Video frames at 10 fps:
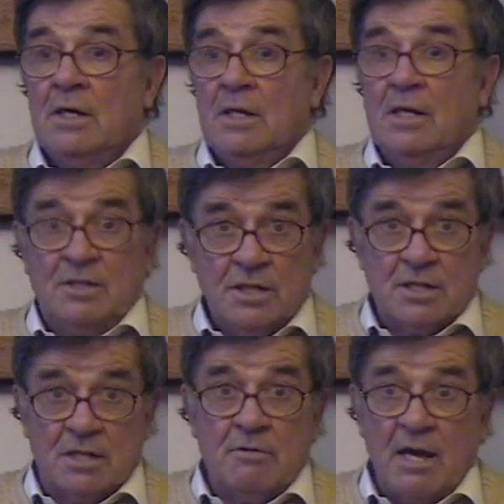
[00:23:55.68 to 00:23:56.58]
This is
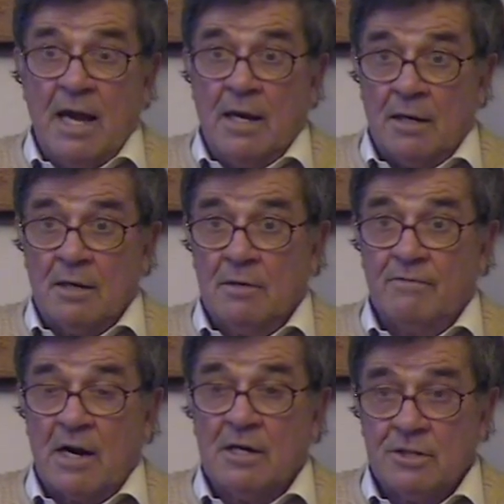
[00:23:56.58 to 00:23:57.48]
theory N.
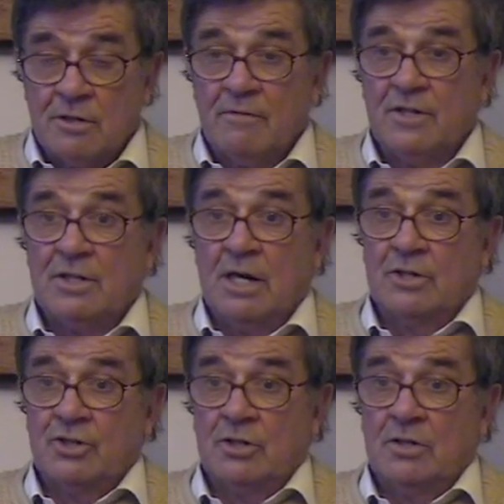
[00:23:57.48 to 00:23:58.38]
Faraday's law of
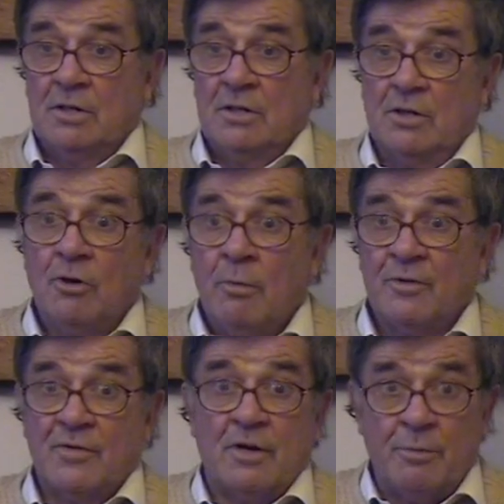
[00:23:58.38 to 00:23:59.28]
induction, the normal
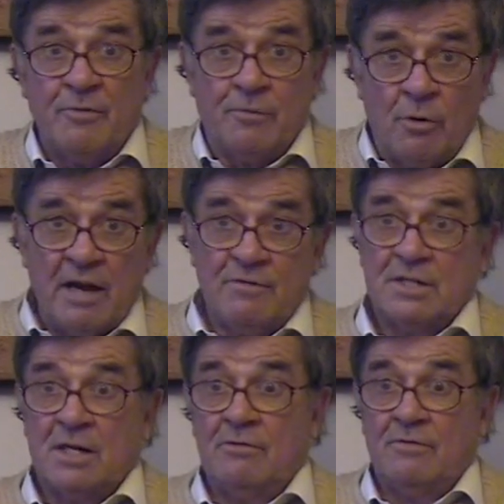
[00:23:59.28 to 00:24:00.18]
theory before
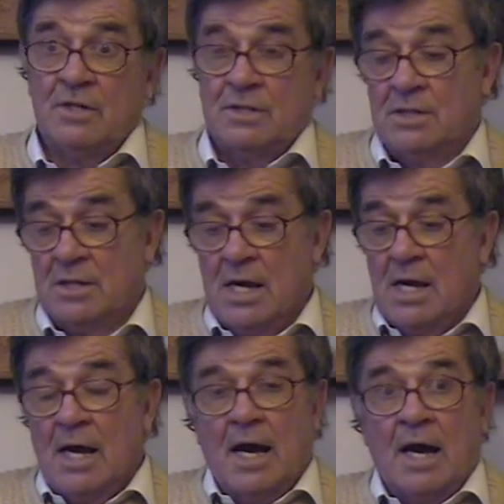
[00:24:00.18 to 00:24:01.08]
Heaviside reversal,
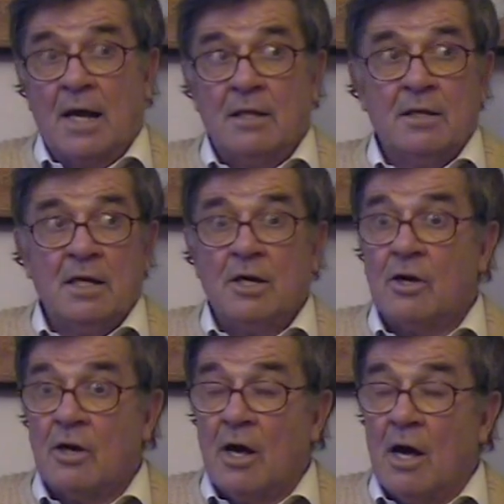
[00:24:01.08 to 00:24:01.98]
and the
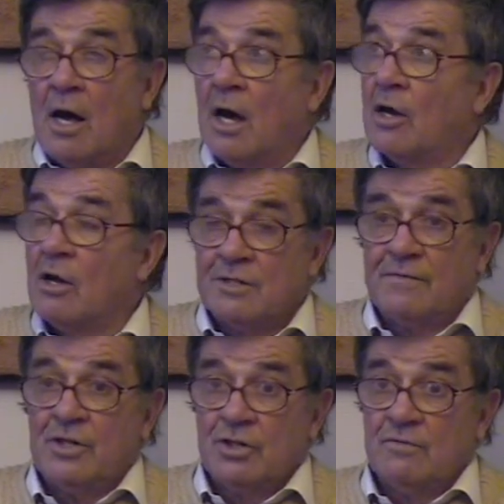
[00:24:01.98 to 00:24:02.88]

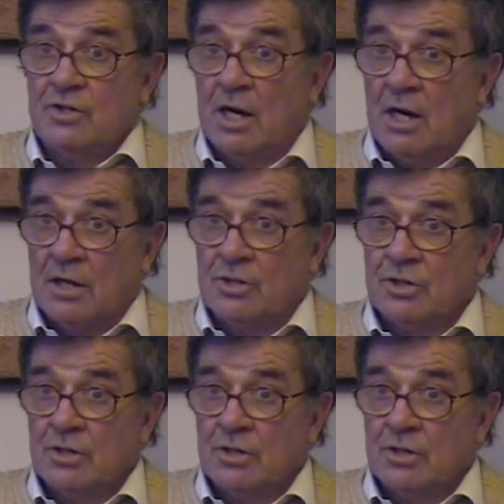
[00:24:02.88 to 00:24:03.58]
conservation of charge.